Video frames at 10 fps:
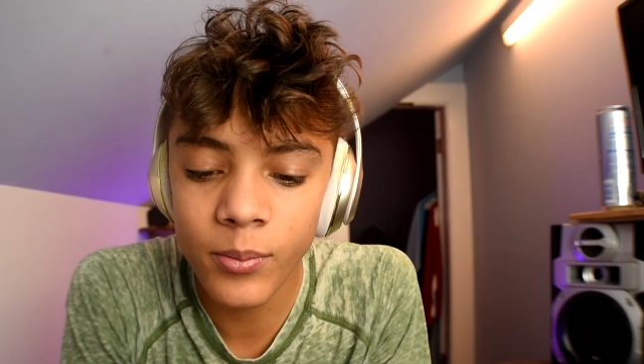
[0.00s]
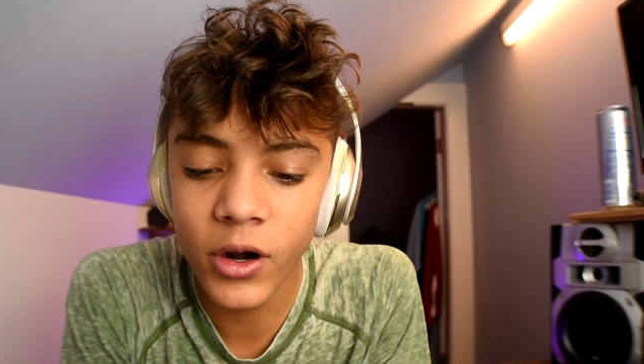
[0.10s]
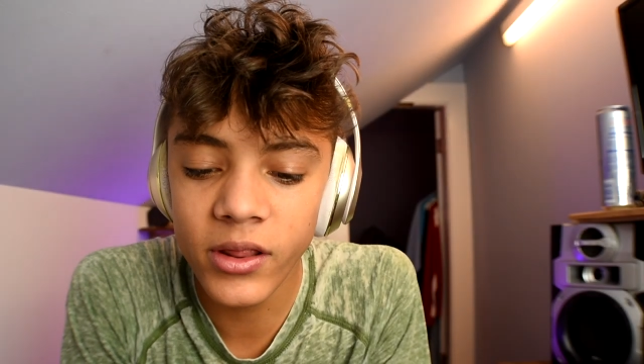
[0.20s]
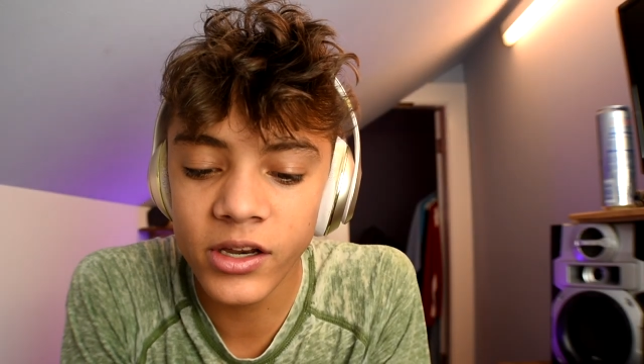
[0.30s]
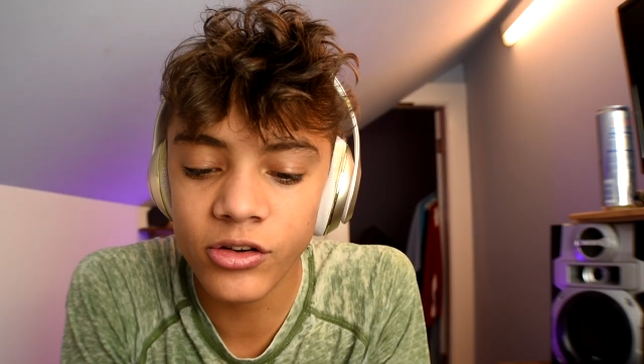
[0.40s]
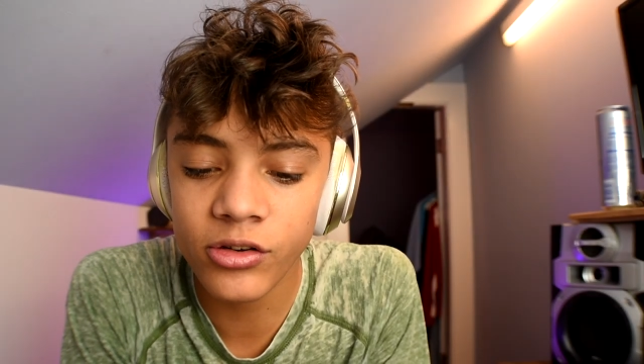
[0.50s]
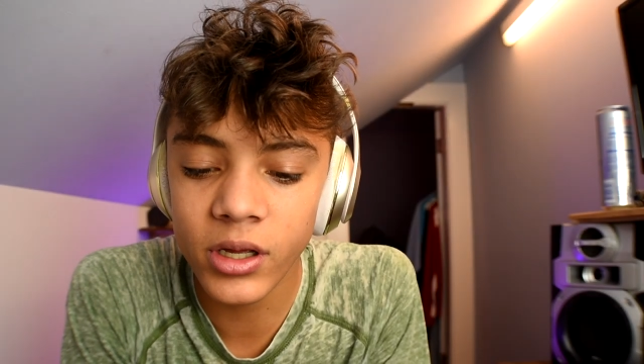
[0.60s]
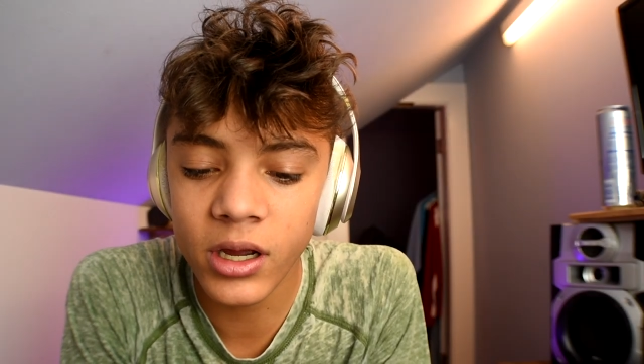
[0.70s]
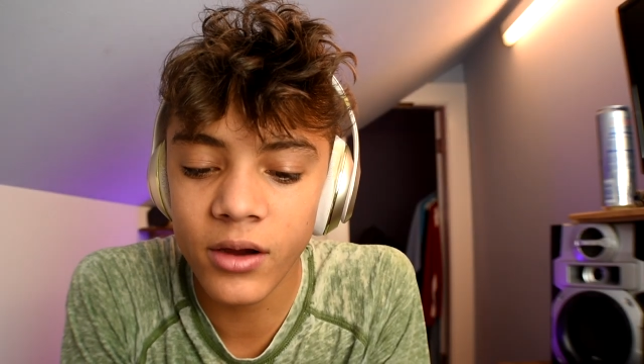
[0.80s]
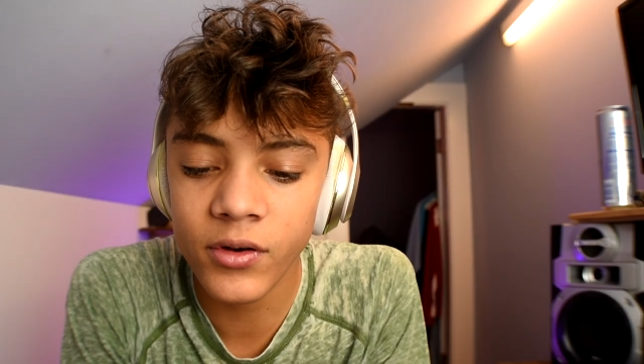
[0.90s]
The part that's
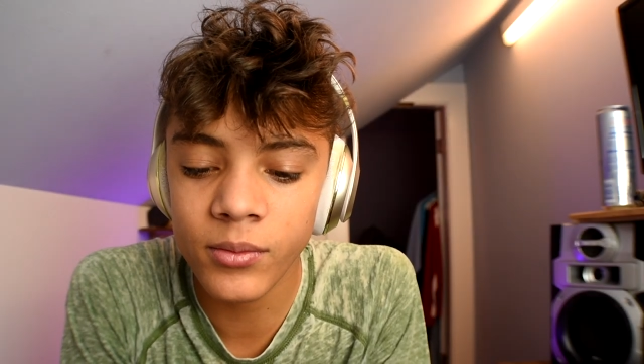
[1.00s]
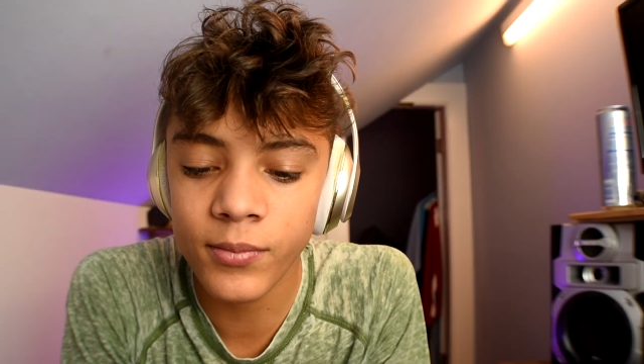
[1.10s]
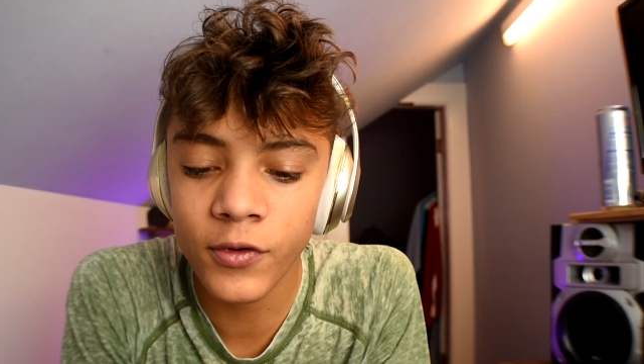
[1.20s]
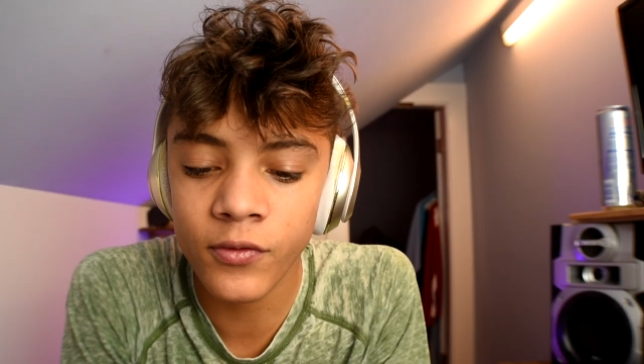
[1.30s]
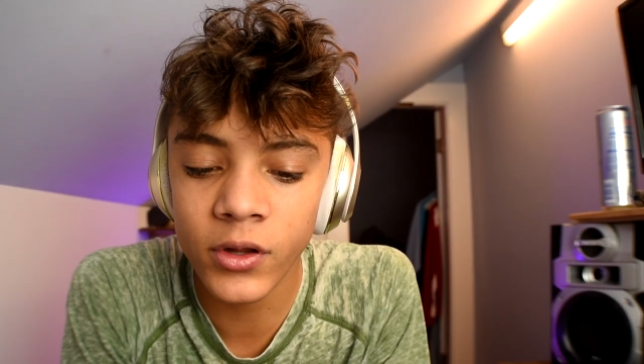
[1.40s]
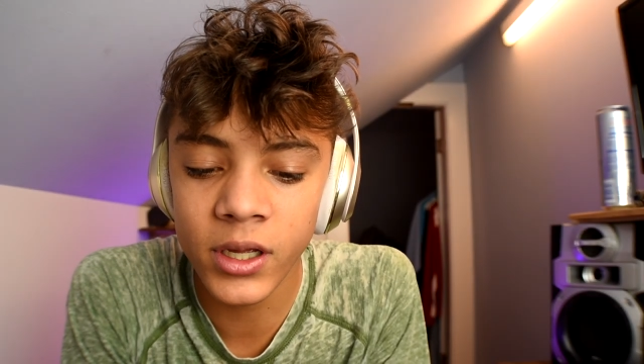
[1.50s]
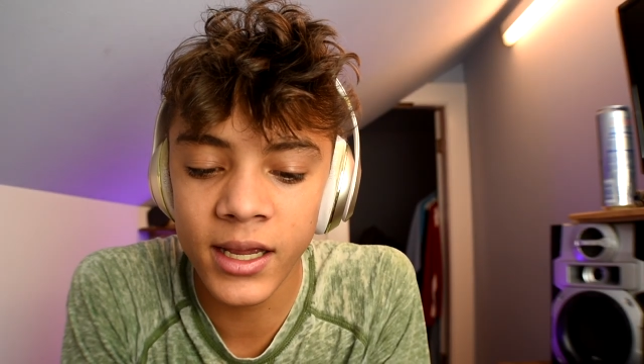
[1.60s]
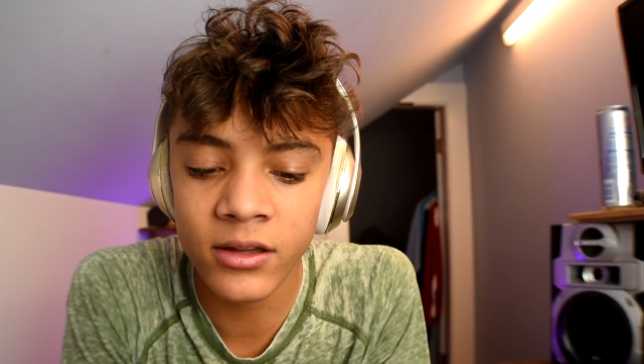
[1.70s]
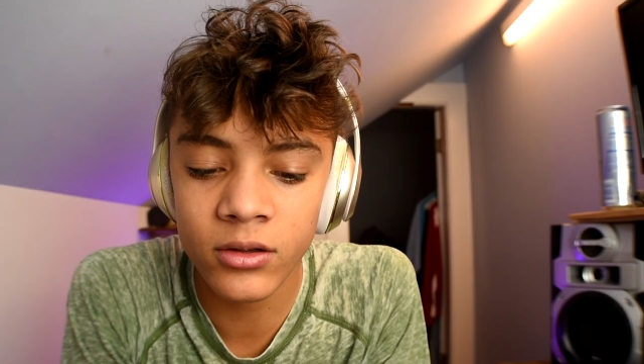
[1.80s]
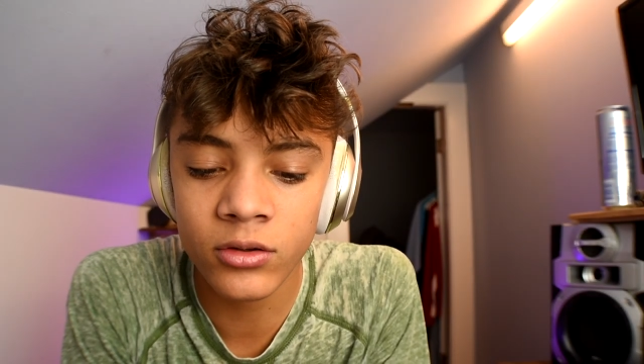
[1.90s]
usually uncovered before the
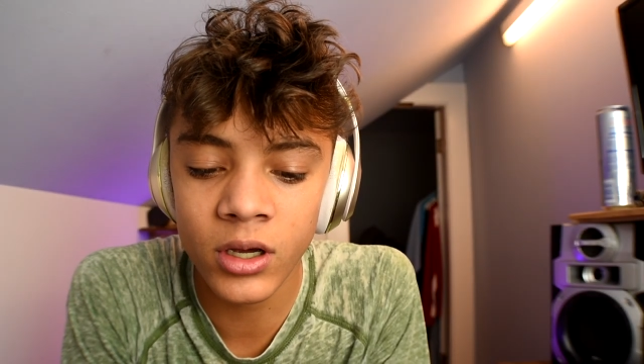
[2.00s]
case goes